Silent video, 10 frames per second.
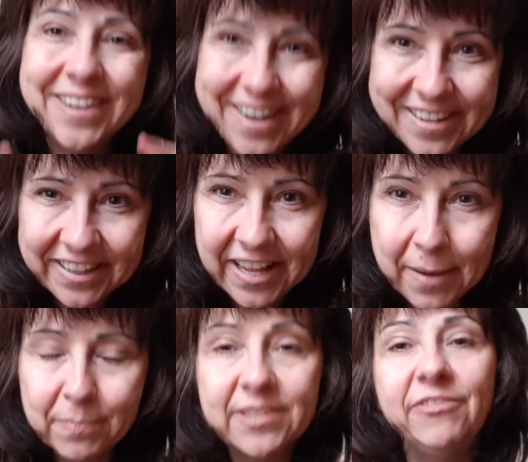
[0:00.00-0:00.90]

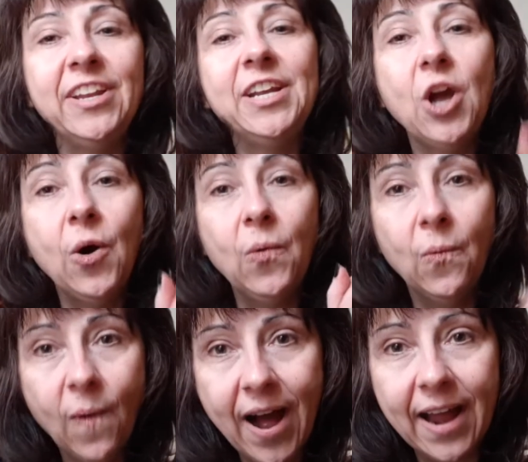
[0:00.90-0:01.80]
eclipse video
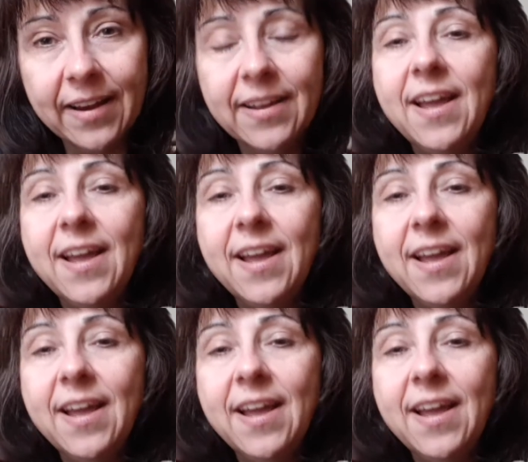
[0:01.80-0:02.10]
1.